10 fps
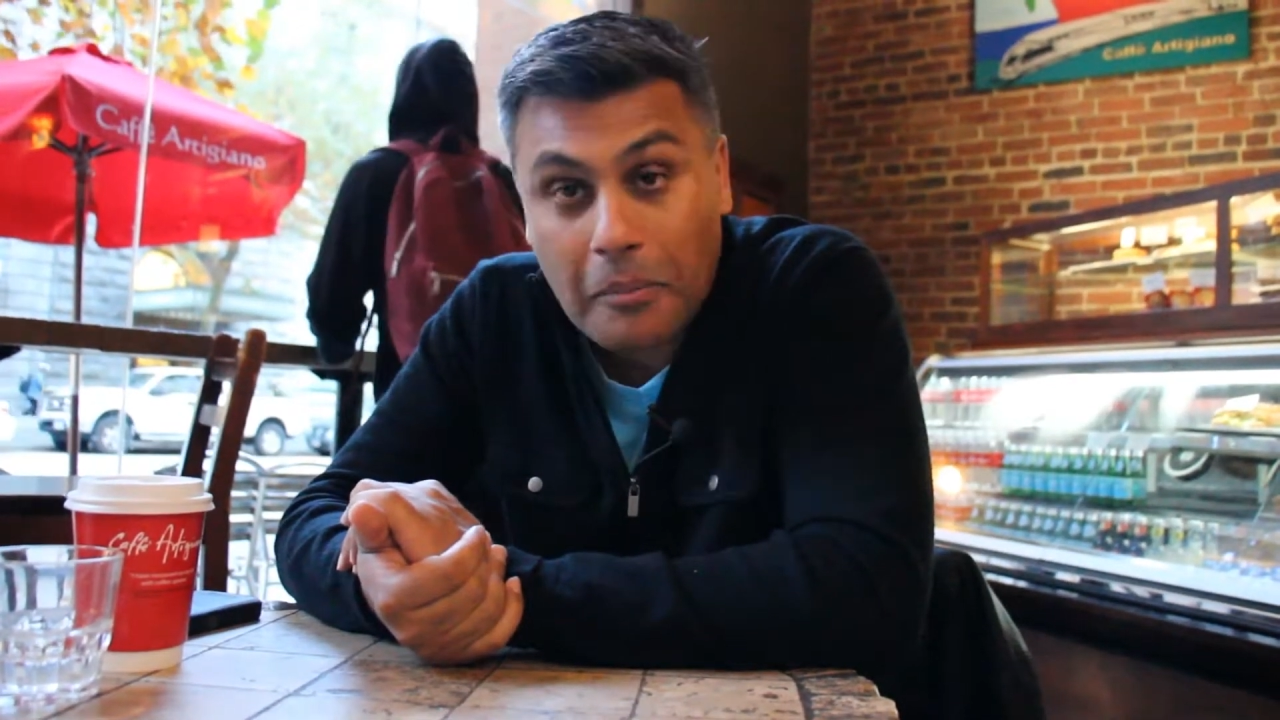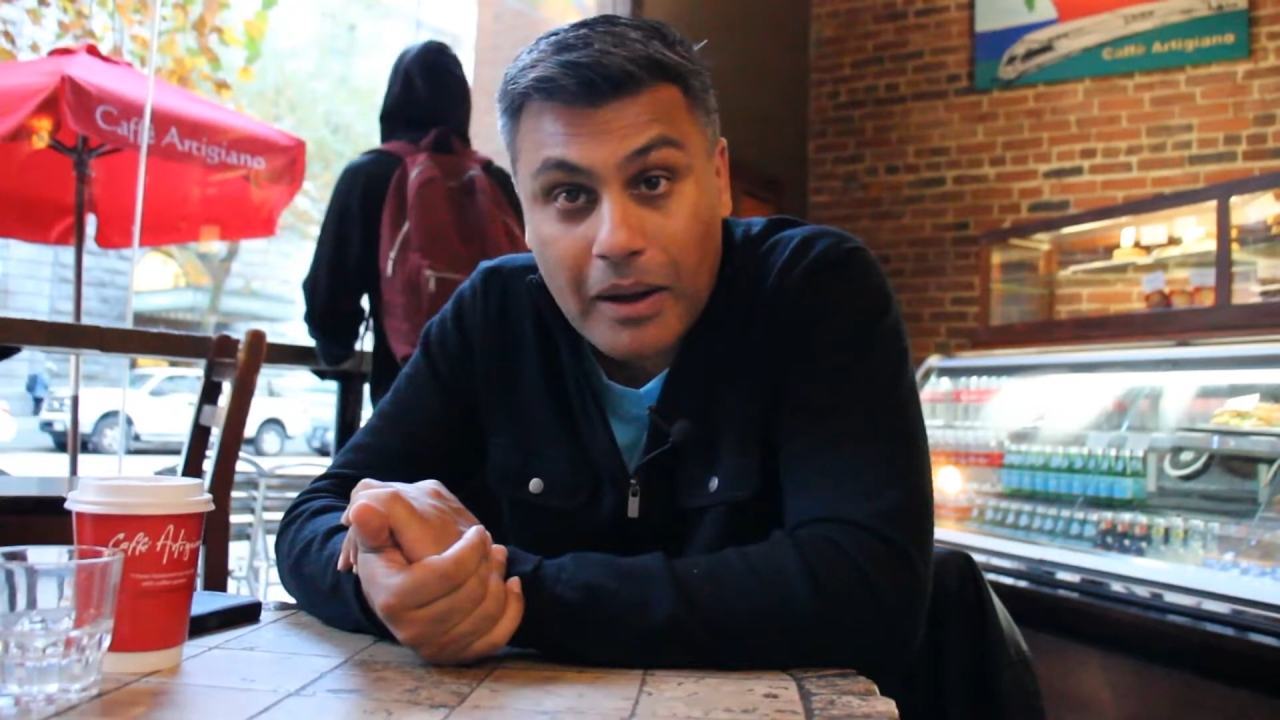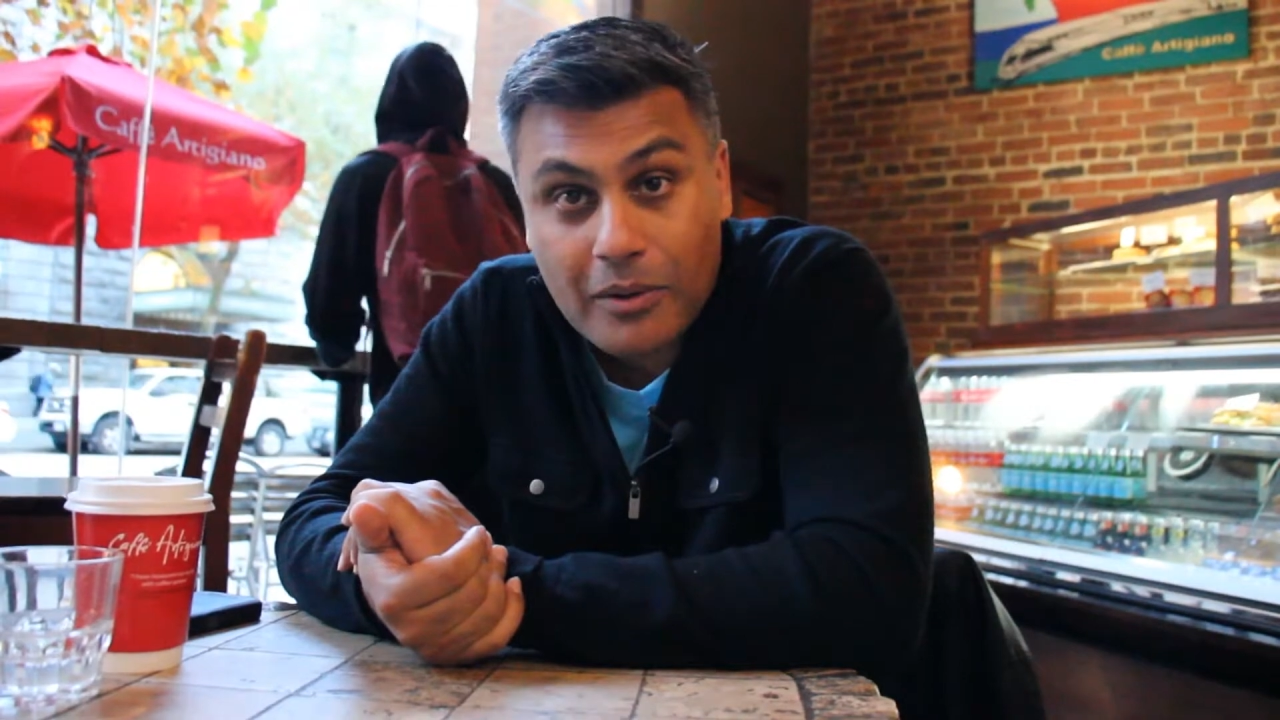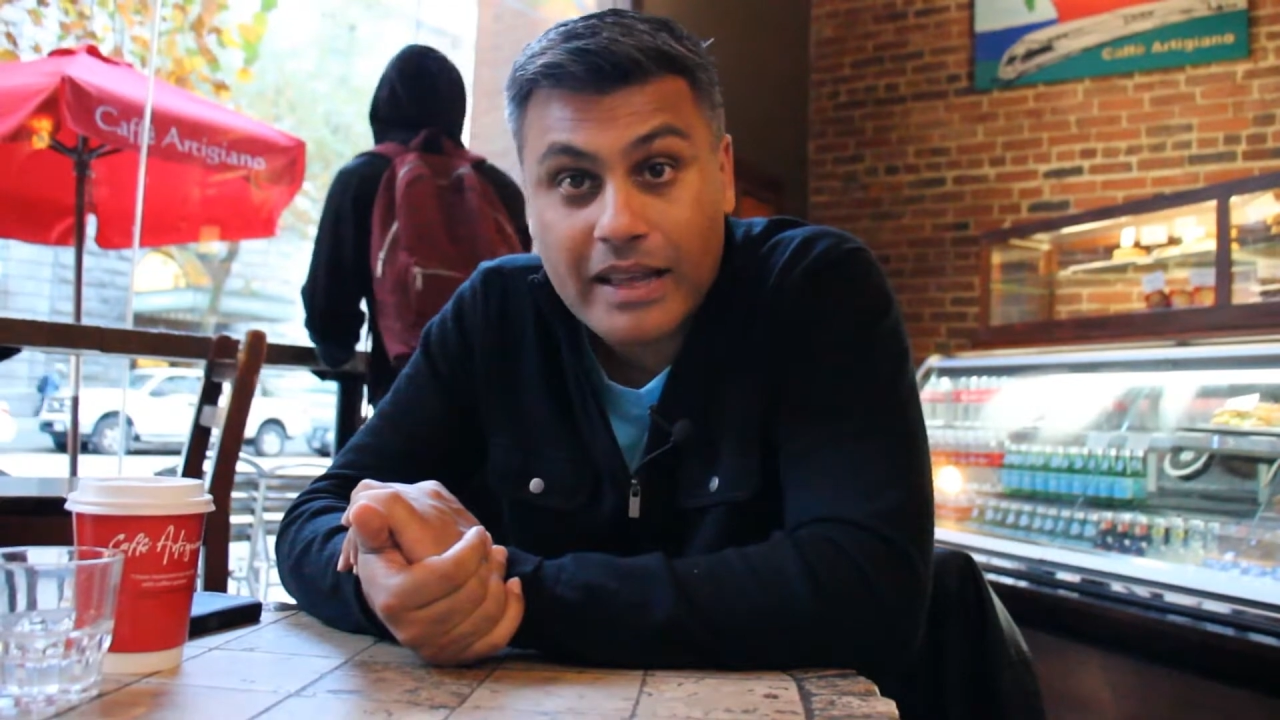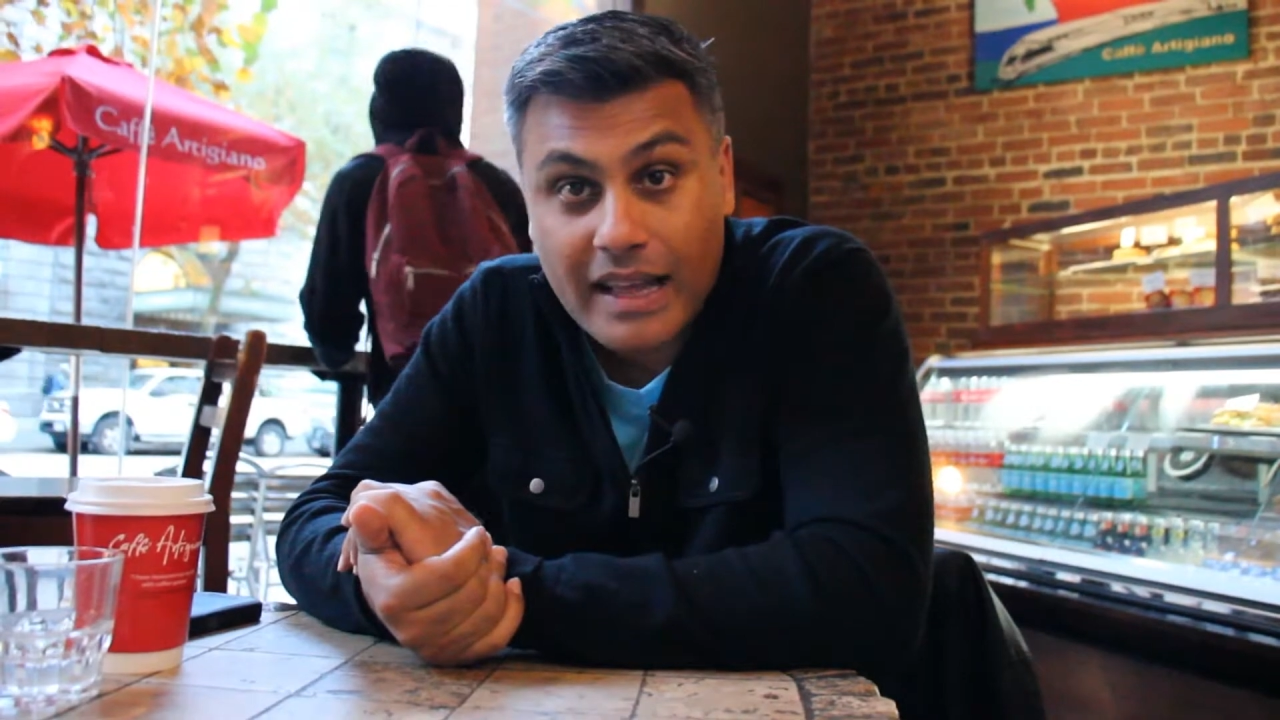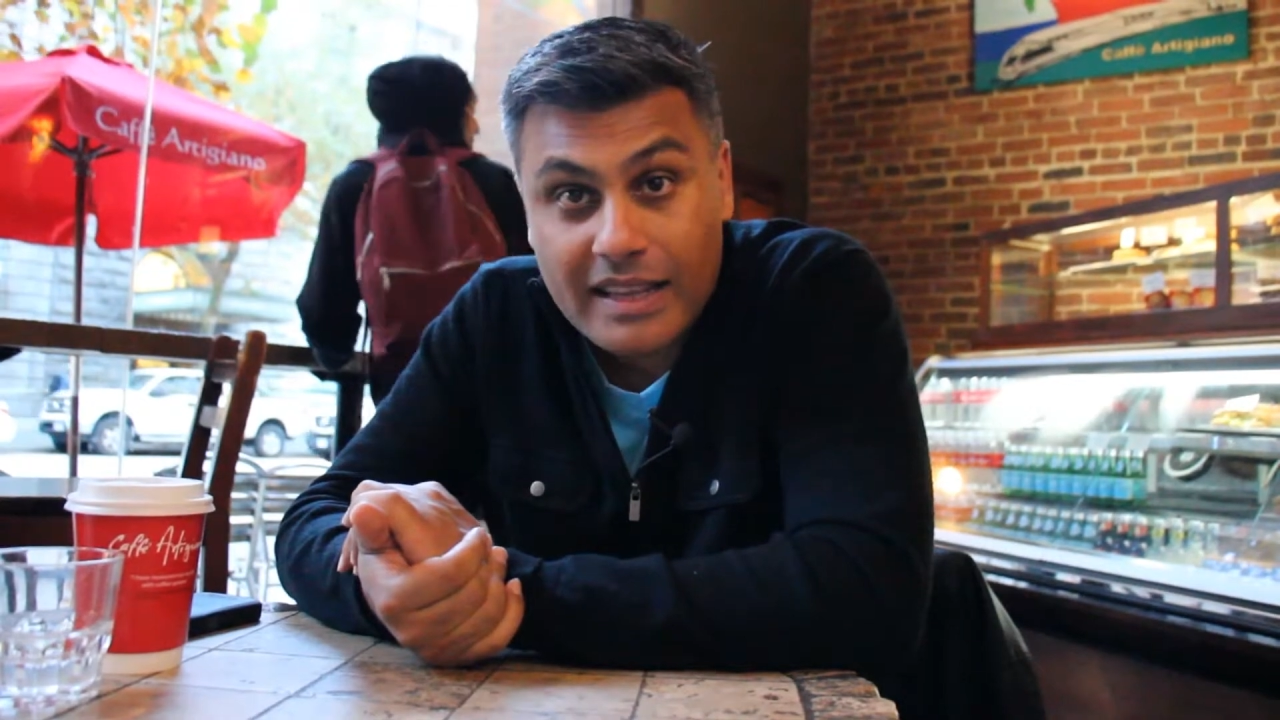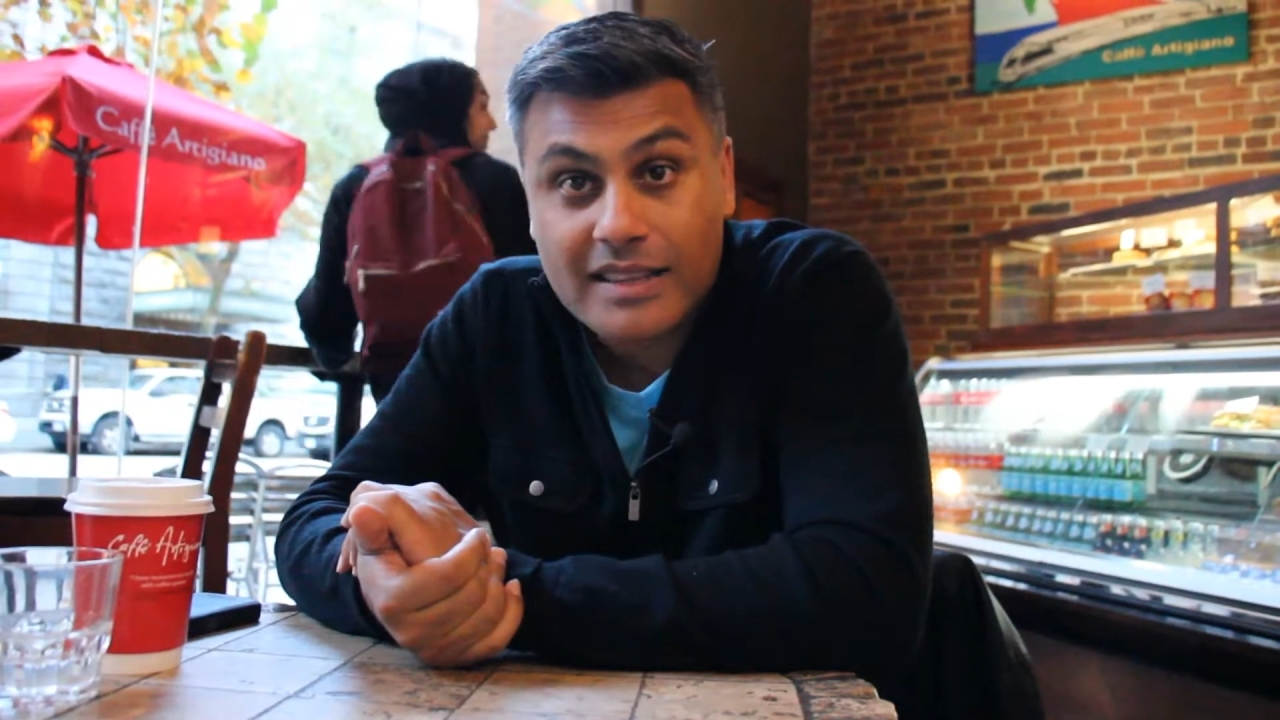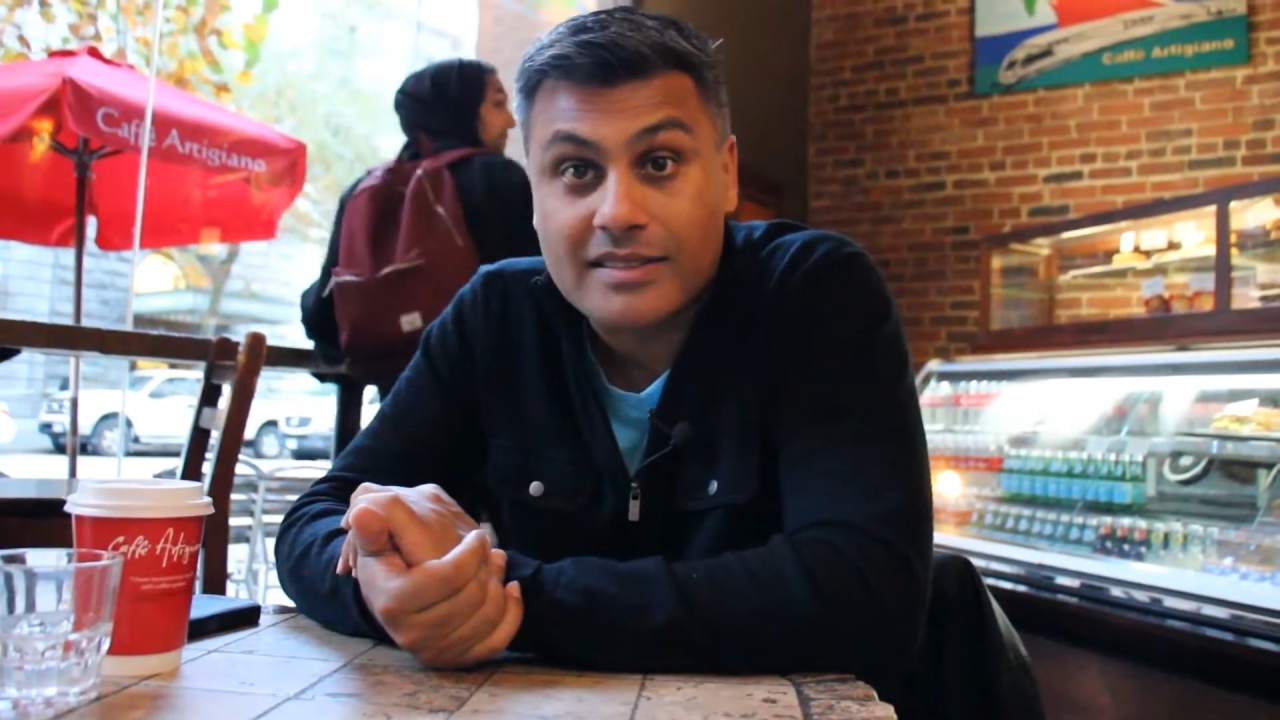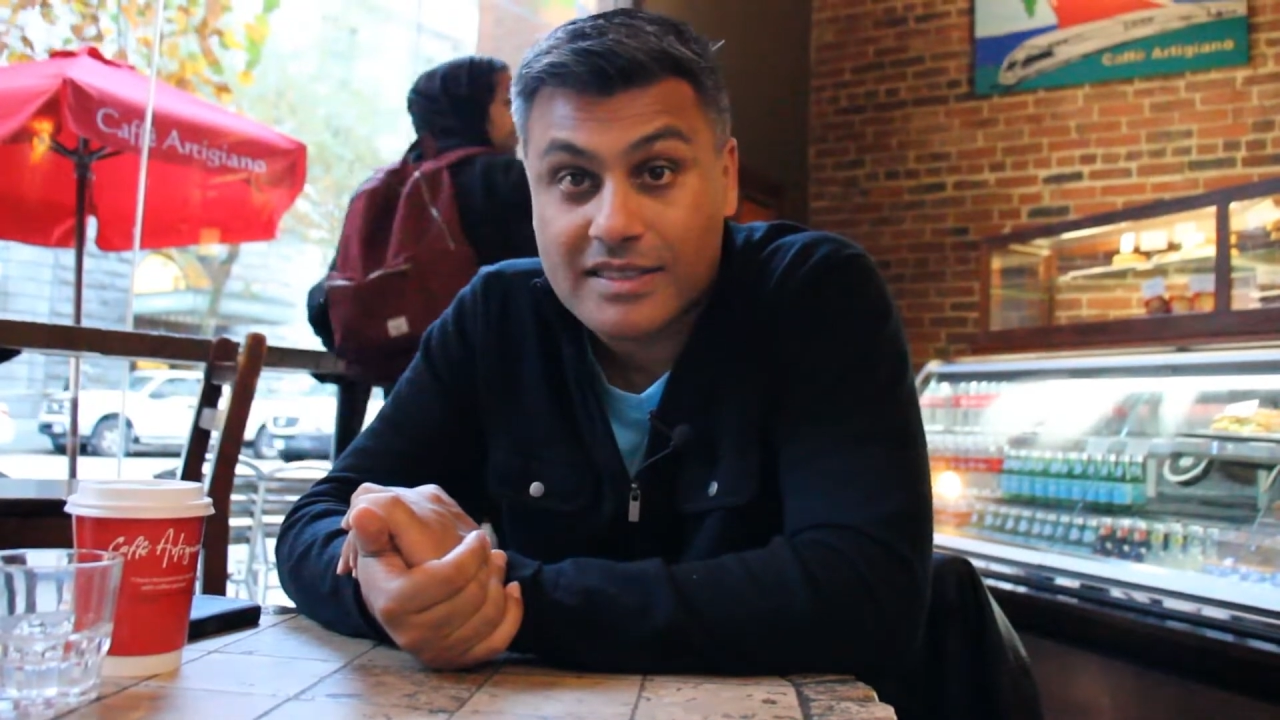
about getting